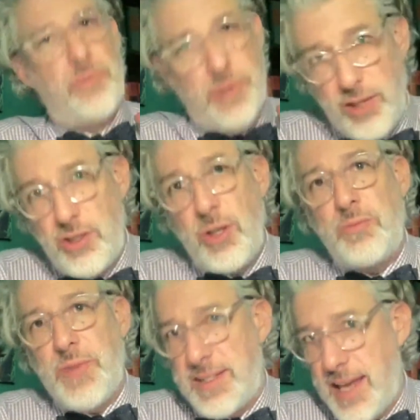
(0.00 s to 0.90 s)
They
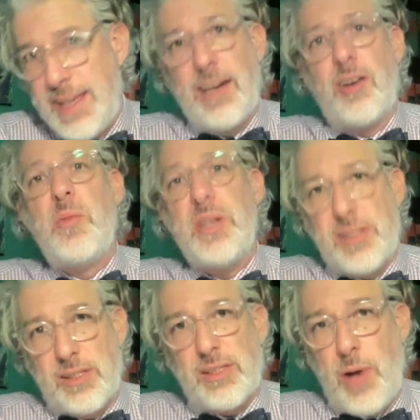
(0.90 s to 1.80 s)
take care of
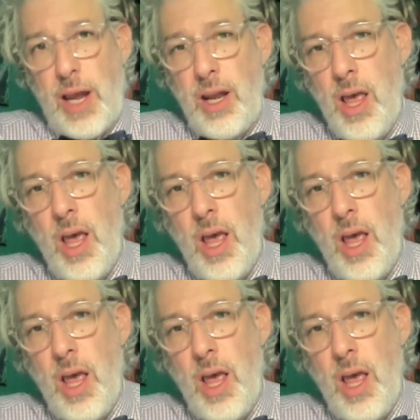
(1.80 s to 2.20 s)
business, right?